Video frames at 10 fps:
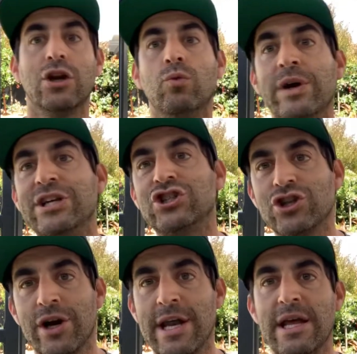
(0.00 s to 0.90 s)
we
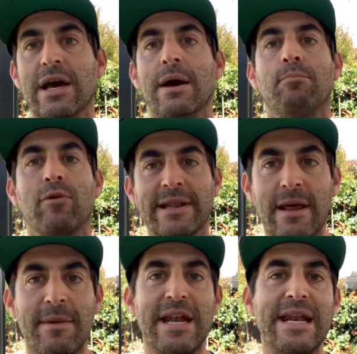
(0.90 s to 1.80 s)
should bring
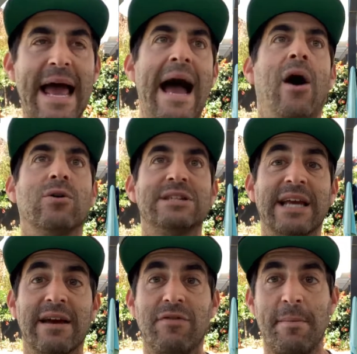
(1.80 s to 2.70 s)
them in now to
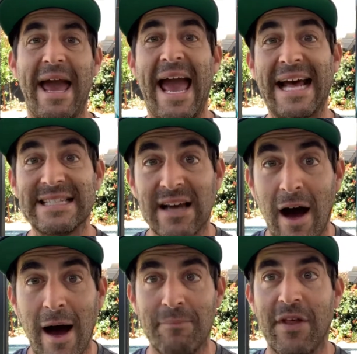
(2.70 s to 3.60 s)
give them a heads
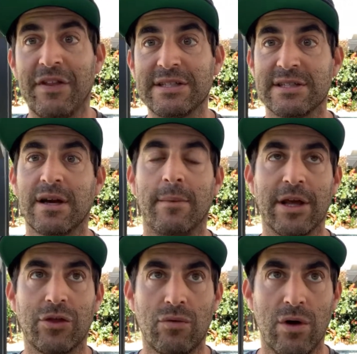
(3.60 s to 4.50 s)
up that this is coming
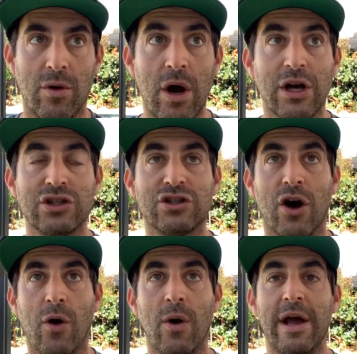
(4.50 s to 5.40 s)
through.
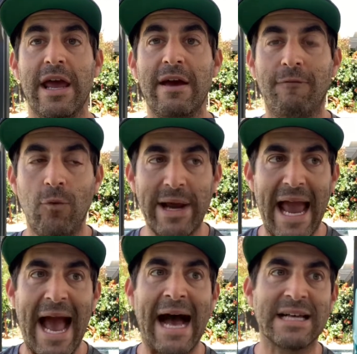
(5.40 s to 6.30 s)
So if we
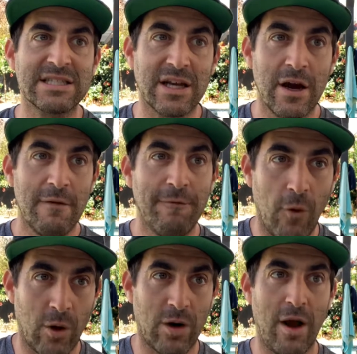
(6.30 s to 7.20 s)
ask
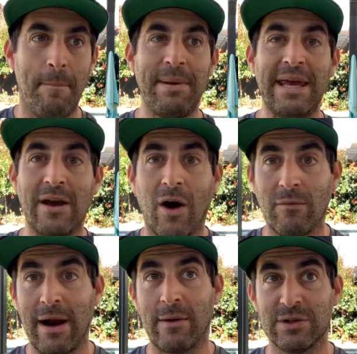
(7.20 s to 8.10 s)
for a PR
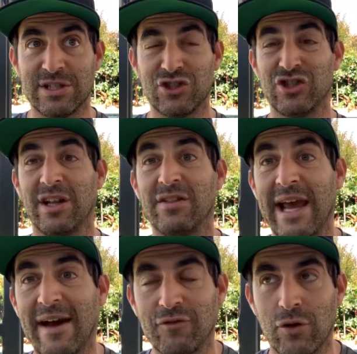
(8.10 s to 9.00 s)
requisition that they
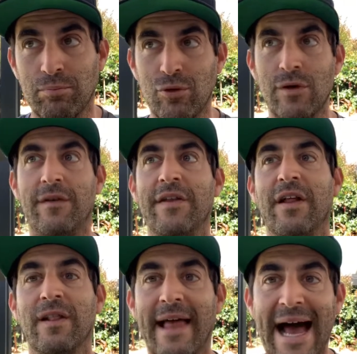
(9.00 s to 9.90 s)
have to approve on the
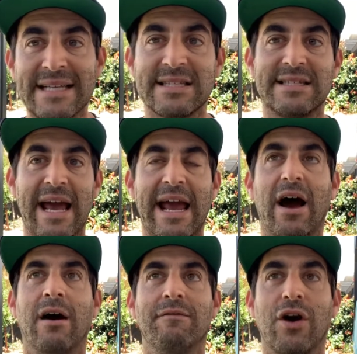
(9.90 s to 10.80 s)
last day
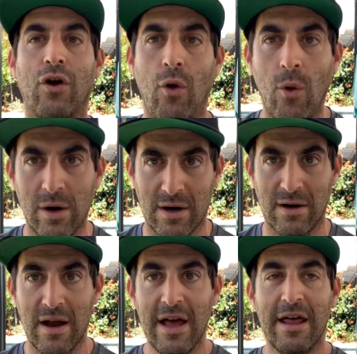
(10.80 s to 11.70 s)
of the quarter,
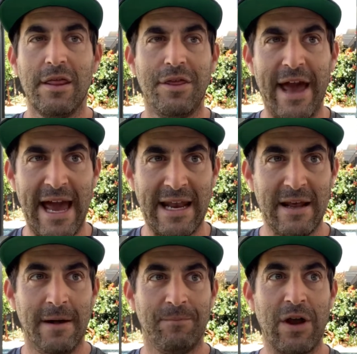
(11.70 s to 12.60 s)
then
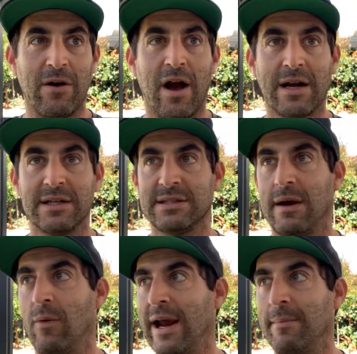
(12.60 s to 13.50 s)
they're not going to say,
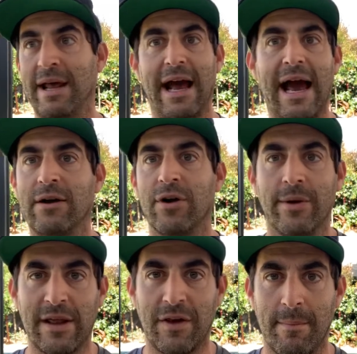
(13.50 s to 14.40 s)
wait a minute, I don't know
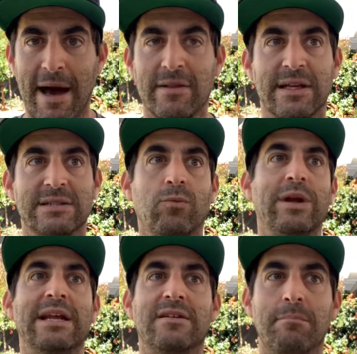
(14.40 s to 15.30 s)
anything about this. We
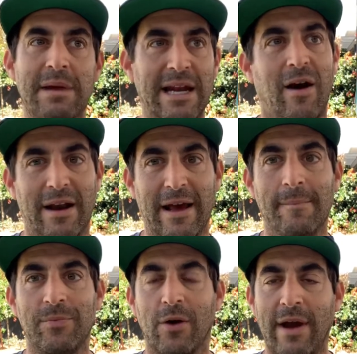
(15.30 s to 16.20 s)
need to meet on it.
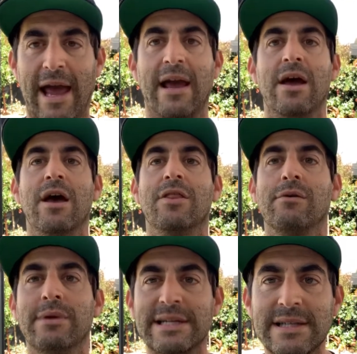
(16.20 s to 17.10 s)
Okay. The
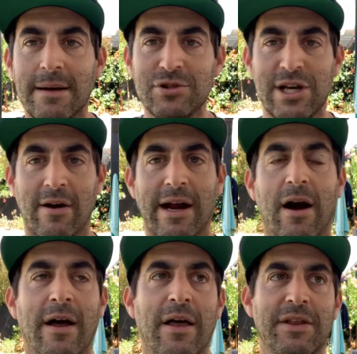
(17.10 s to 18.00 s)
reason I'm sharing
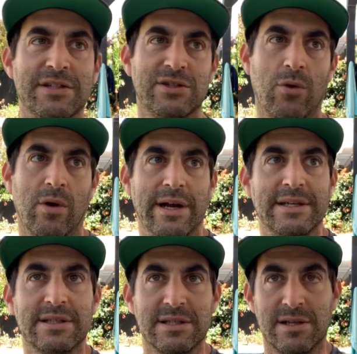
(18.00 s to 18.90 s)
this story
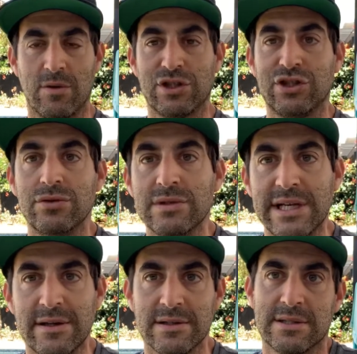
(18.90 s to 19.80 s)
is because there were 2
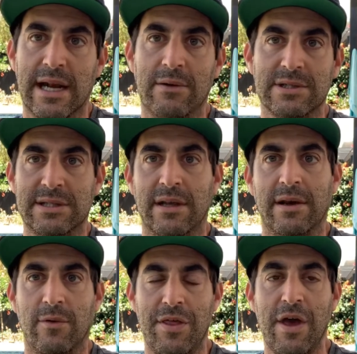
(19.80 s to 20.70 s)
deals that I was
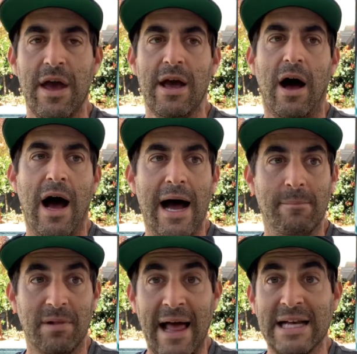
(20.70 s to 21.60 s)
dealing with
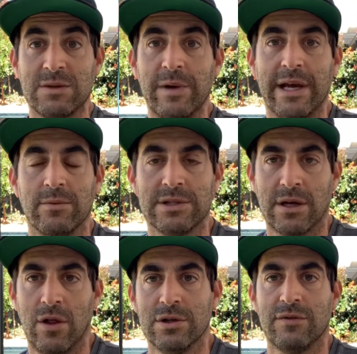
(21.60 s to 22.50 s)
last week. It was the
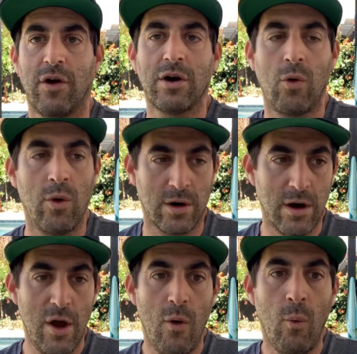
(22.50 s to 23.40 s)
close of our quarter.
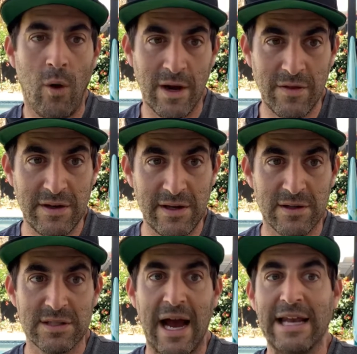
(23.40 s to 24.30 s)
One of the
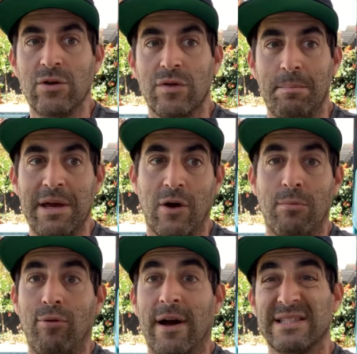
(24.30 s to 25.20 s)
deals, I knew the PR
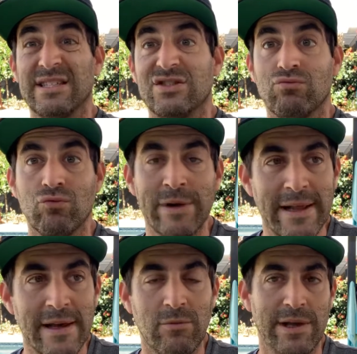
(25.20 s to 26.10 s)
process
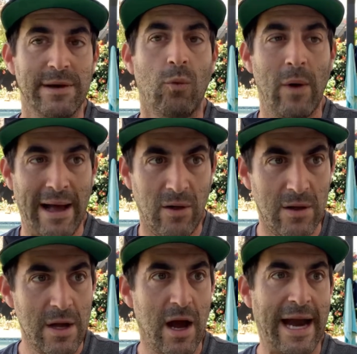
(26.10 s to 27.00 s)
really, really well.
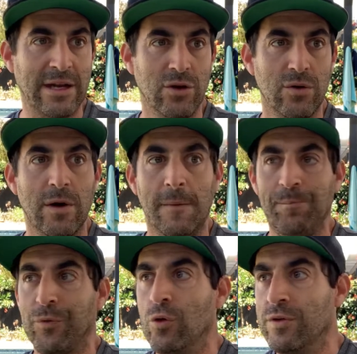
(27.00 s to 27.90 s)
I knew
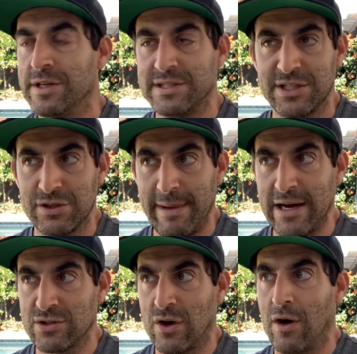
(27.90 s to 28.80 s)
who the decision
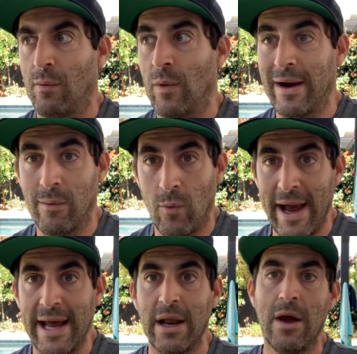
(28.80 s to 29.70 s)
makers are, where it
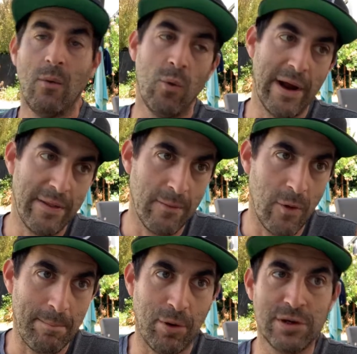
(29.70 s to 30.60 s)
went,
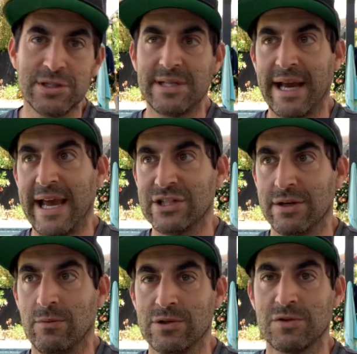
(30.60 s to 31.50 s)
what purchasing
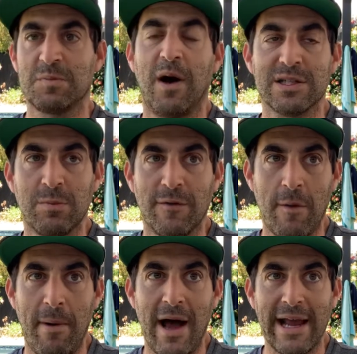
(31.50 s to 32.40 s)
agent was responsible for
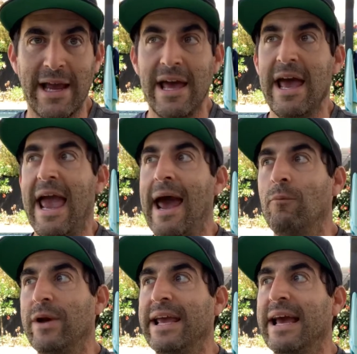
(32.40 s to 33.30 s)
buying it, and
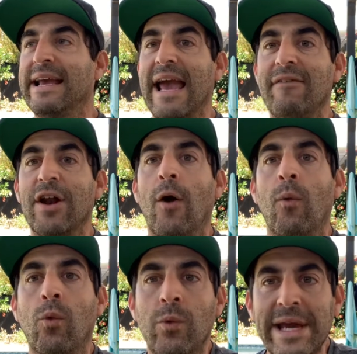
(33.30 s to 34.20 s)
we gave it a
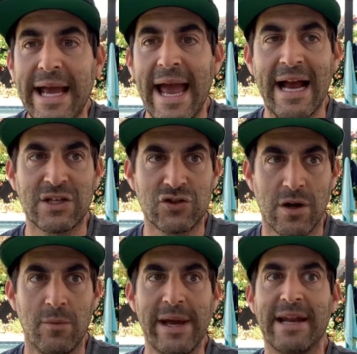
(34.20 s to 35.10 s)
week
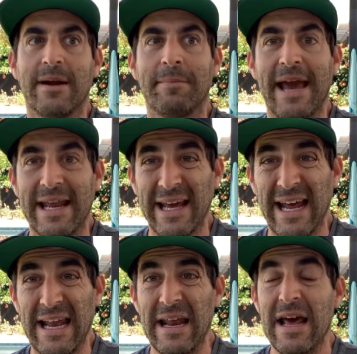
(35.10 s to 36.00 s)
extra. We ended up getting it in.